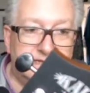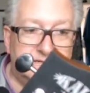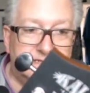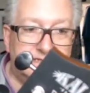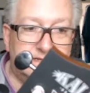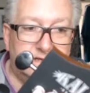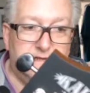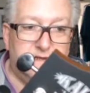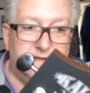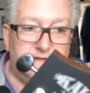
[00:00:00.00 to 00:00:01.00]
it is,
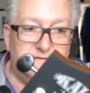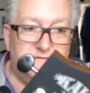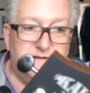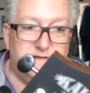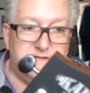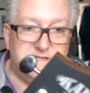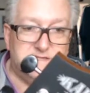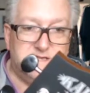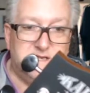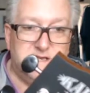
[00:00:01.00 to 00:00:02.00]
and you can feel that it's
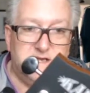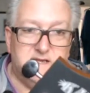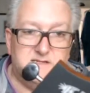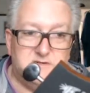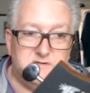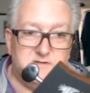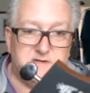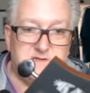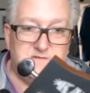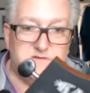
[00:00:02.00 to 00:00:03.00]
an inlay, it's not a
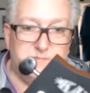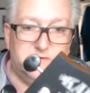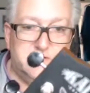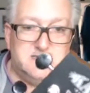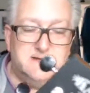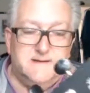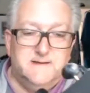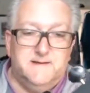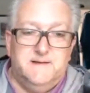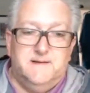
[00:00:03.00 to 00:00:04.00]
transfer print.
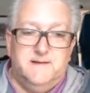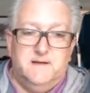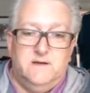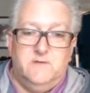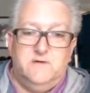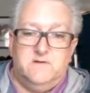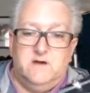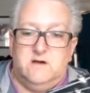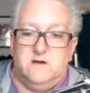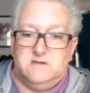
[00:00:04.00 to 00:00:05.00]
We've
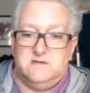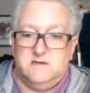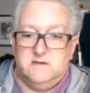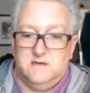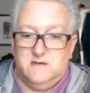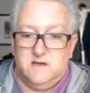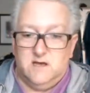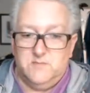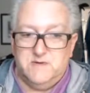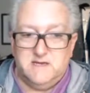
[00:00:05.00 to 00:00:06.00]
got
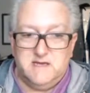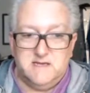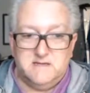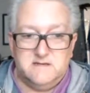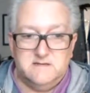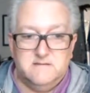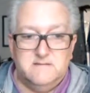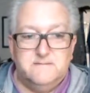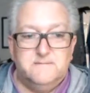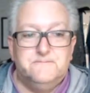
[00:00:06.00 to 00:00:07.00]
open geared
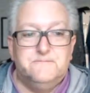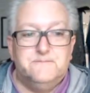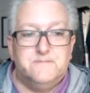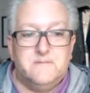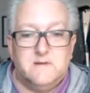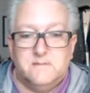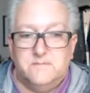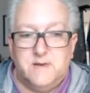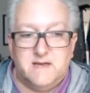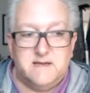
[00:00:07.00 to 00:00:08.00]

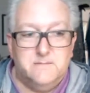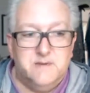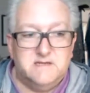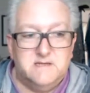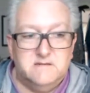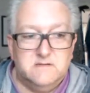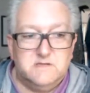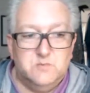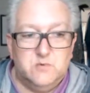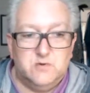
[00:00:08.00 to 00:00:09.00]
black button
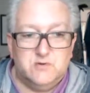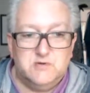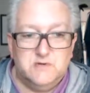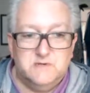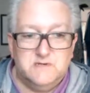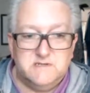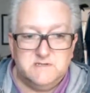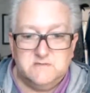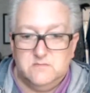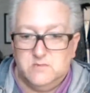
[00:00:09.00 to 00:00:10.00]
small
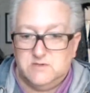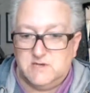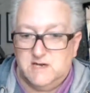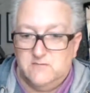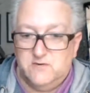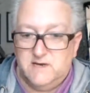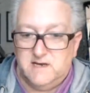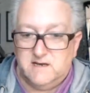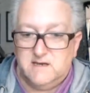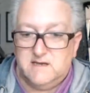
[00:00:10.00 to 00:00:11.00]
tuners, which I really
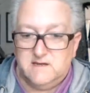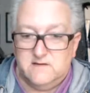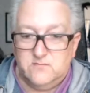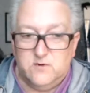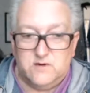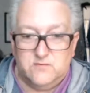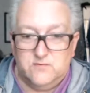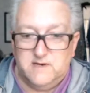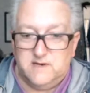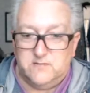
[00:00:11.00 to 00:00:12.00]
like. They work
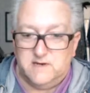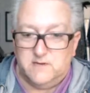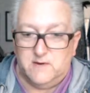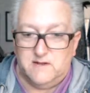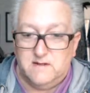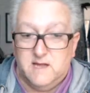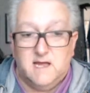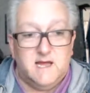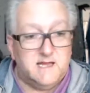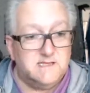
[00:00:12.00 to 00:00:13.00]
really well.
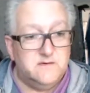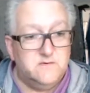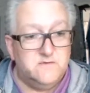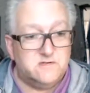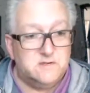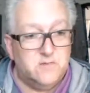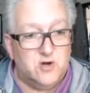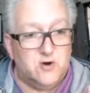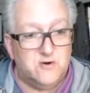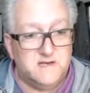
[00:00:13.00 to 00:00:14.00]
Actually, we've got a
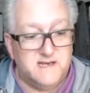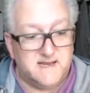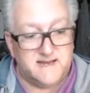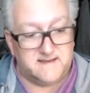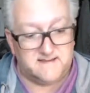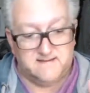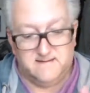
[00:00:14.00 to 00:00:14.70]
mahogany neck,